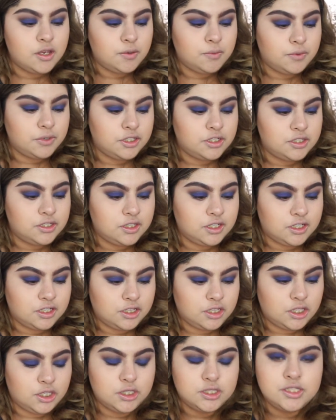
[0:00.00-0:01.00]
which look
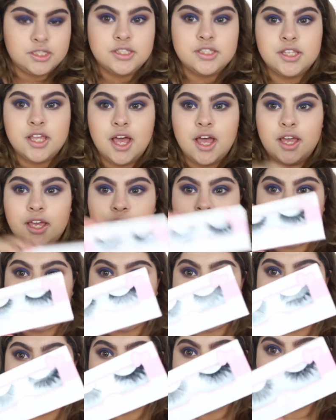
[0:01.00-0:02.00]
all satin
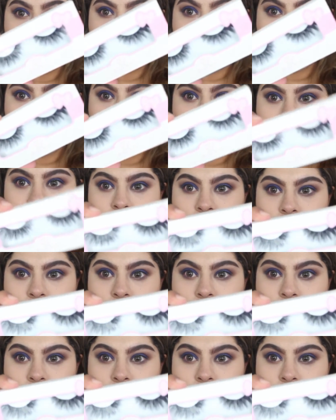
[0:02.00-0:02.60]
like